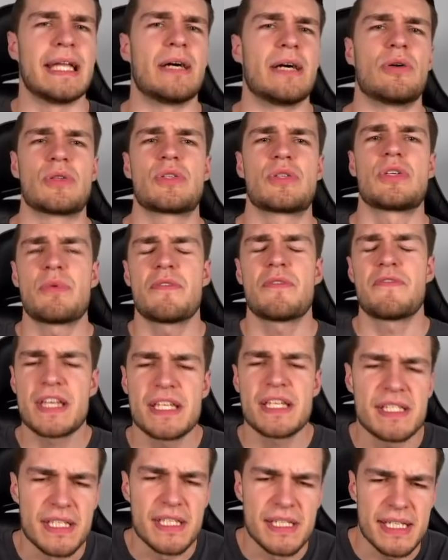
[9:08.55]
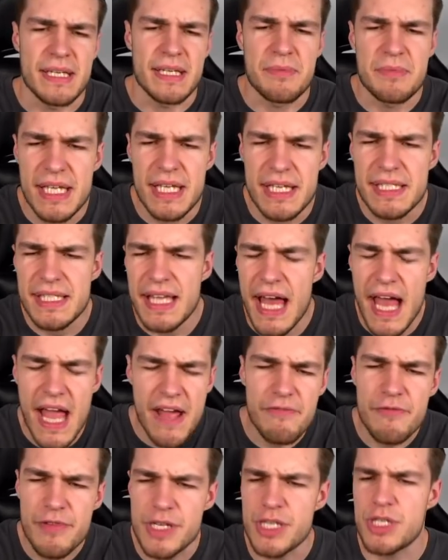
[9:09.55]
Now, on top of this, Nazim says that
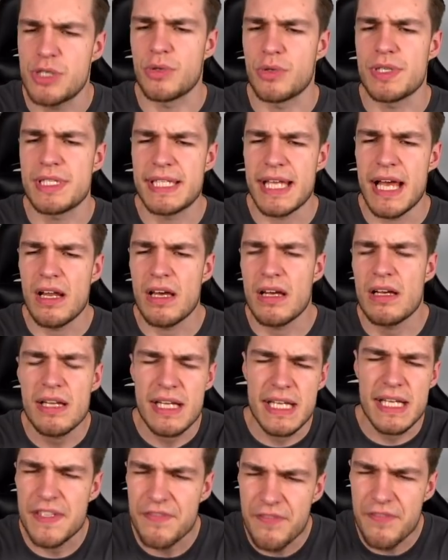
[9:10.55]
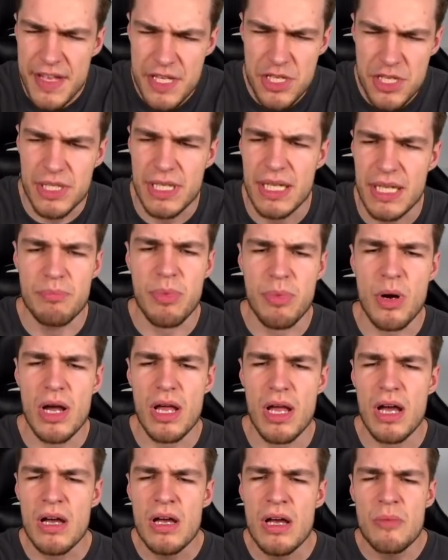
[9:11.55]
every short seller is eventually a
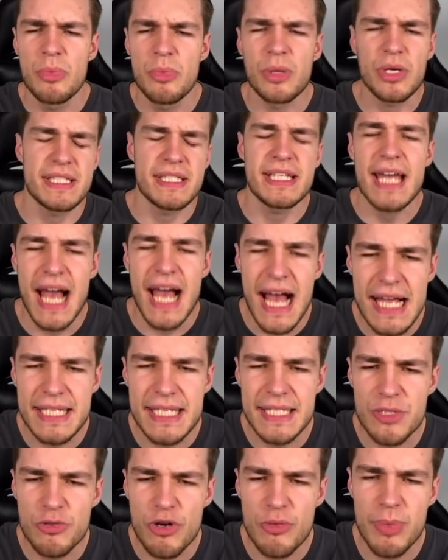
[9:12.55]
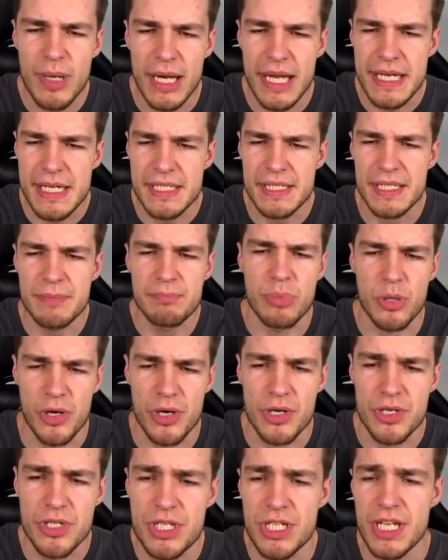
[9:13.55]
buyer because he has to replace the
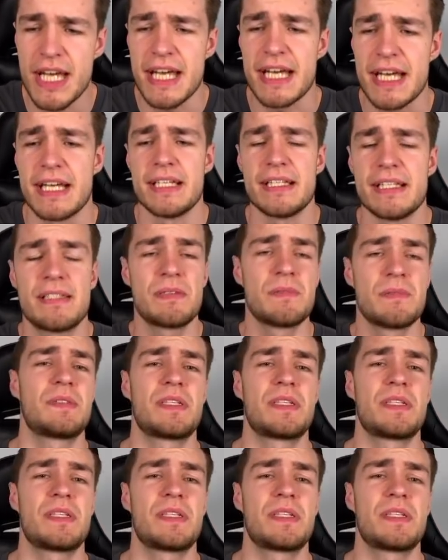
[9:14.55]
borrowed shares,